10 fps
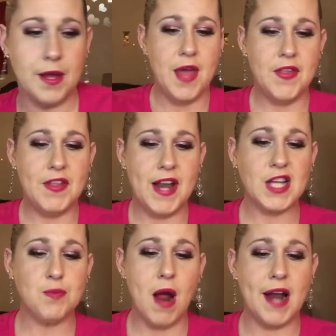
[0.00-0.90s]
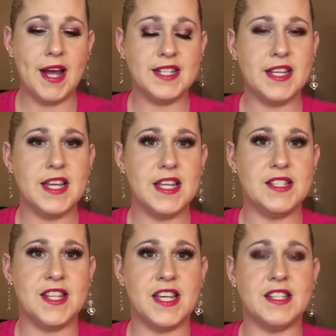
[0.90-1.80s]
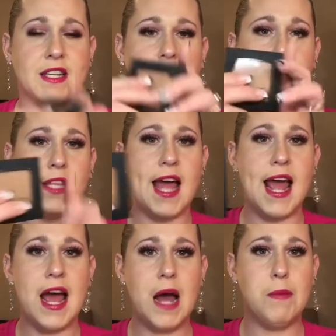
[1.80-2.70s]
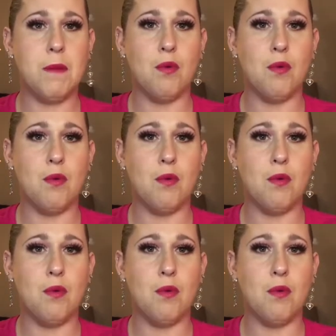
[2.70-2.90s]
And then the next product is this Collab